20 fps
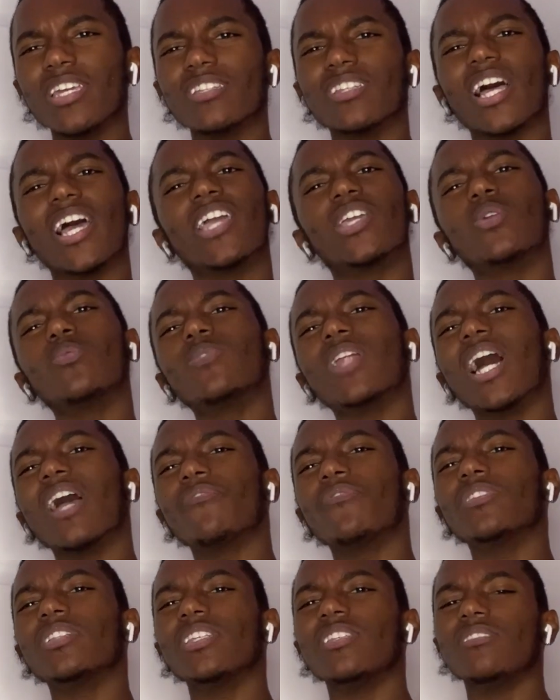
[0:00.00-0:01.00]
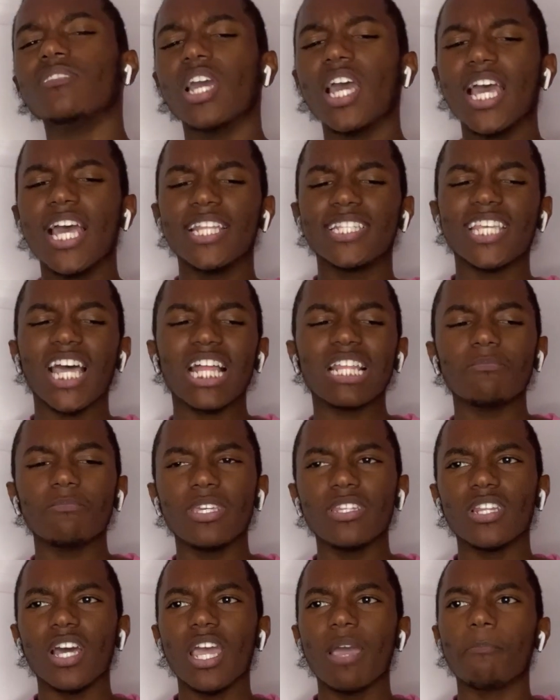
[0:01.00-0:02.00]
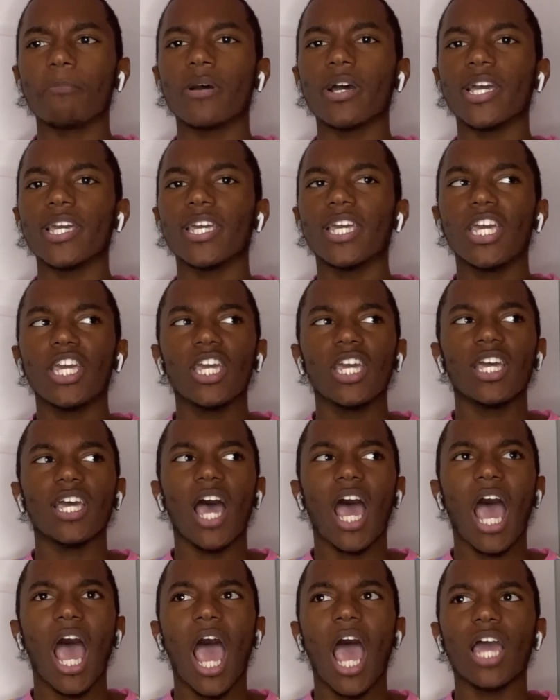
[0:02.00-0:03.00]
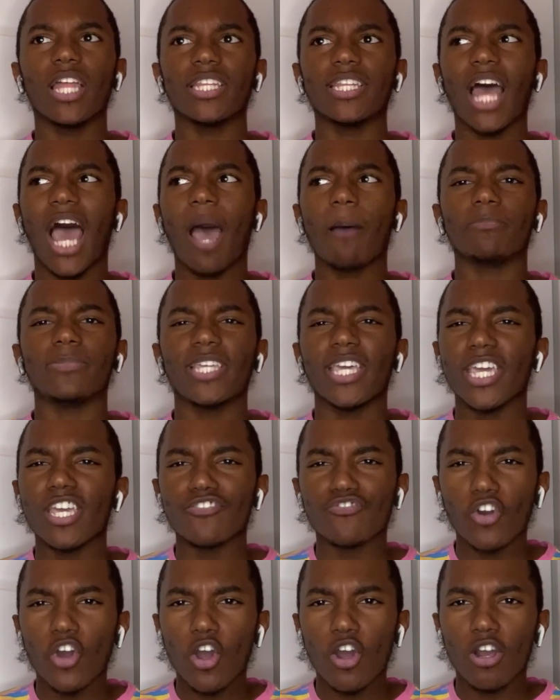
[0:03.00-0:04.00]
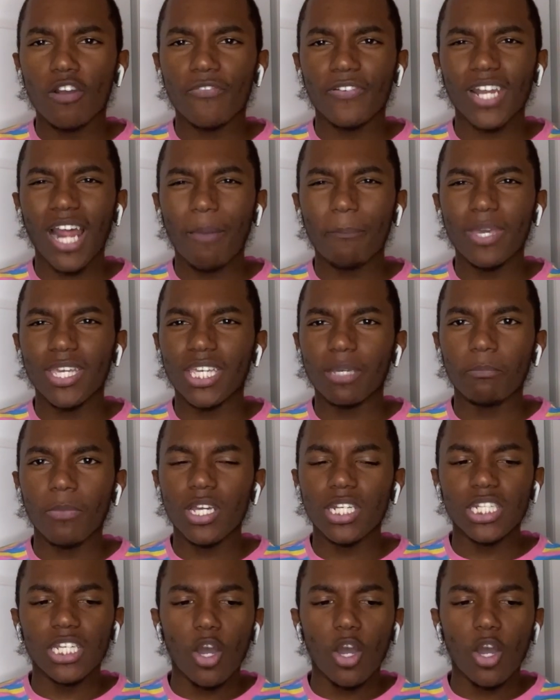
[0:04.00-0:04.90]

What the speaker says: Like, you're not really telling me nothing, but I'm dead wrong for not making money.